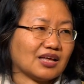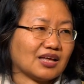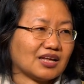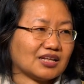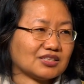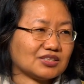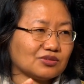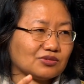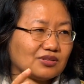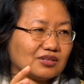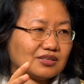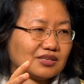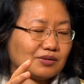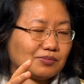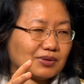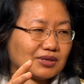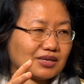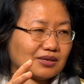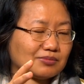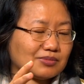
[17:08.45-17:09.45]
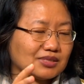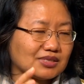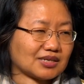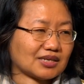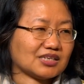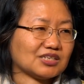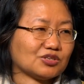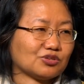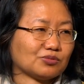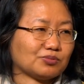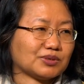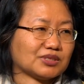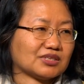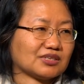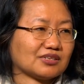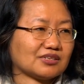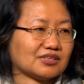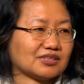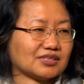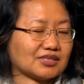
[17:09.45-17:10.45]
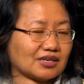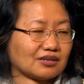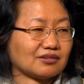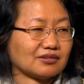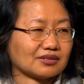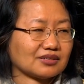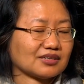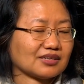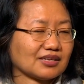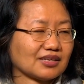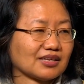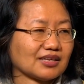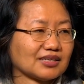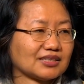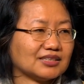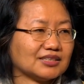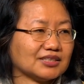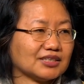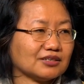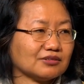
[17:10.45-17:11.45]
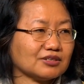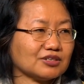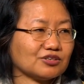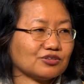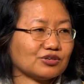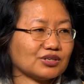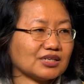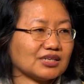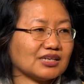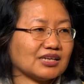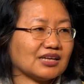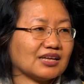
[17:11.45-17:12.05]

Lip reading: and so then they became tied to a particular territory.